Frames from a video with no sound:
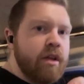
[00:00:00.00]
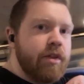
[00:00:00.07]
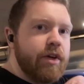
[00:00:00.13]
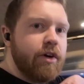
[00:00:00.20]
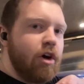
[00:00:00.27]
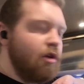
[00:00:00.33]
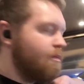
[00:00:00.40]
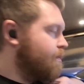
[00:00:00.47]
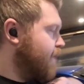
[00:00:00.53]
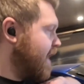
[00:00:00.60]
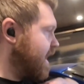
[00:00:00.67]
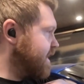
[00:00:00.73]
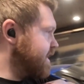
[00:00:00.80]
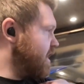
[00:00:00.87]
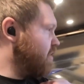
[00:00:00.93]
They're all
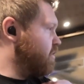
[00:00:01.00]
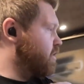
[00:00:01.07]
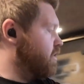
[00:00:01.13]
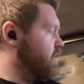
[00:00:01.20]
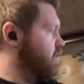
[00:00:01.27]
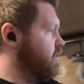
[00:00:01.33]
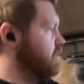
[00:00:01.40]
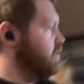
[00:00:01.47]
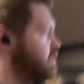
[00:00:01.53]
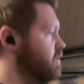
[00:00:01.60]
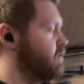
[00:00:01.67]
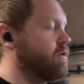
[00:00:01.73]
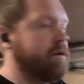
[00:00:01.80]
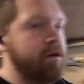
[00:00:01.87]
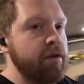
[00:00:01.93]
packed out.
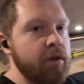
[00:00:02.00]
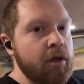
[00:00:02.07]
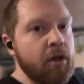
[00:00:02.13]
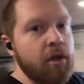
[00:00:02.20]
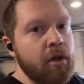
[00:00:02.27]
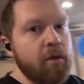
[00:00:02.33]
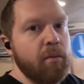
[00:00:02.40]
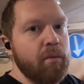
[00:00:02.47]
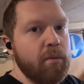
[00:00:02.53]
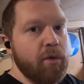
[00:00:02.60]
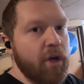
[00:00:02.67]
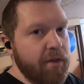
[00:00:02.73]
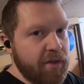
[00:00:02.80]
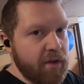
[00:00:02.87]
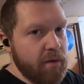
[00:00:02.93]

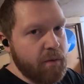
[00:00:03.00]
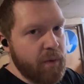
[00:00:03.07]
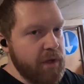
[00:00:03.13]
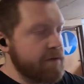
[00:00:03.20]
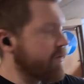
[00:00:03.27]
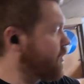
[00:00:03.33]
Not the wheels